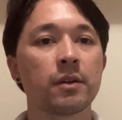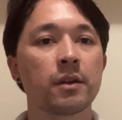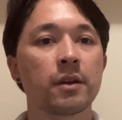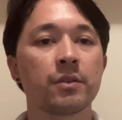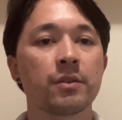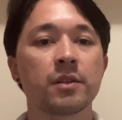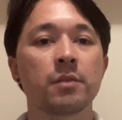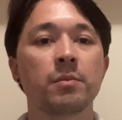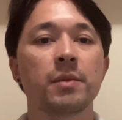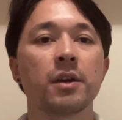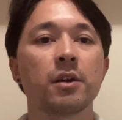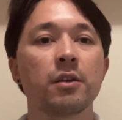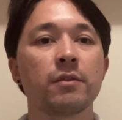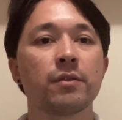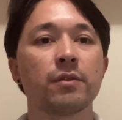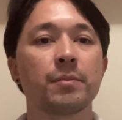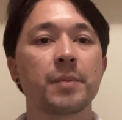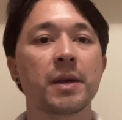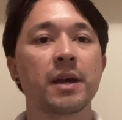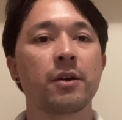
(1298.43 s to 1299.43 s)
going to be
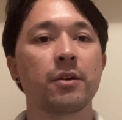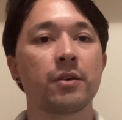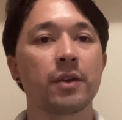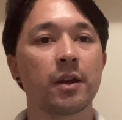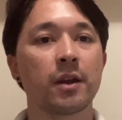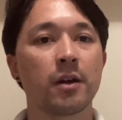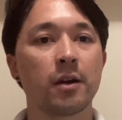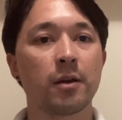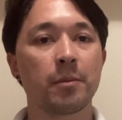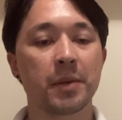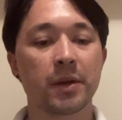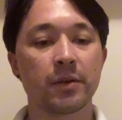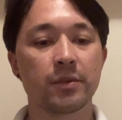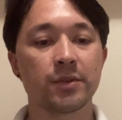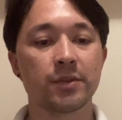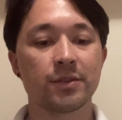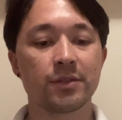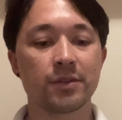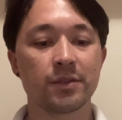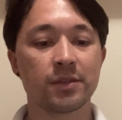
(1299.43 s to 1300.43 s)
overpowering our
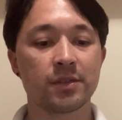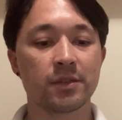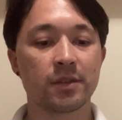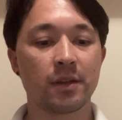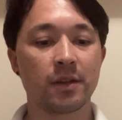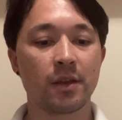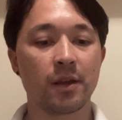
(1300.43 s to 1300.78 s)
opponents.